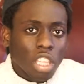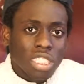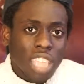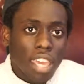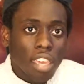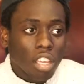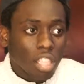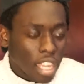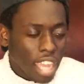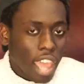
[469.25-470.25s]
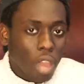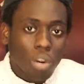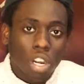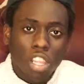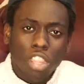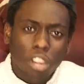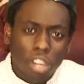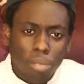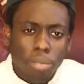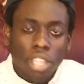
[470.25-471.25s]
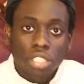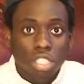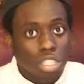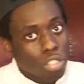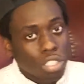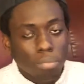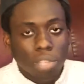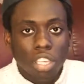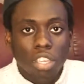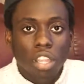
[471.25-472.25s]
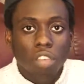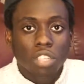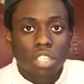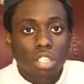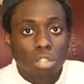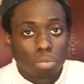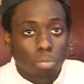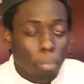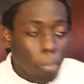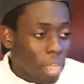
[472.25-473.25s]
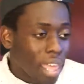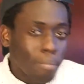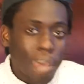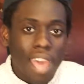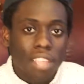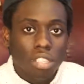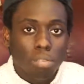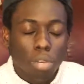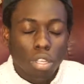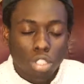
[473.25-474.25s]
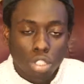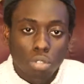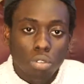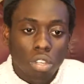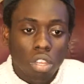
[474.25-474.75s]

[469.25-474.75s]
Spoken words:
take an hour or 30 minutes to do something you love to do. Play basketball, shoot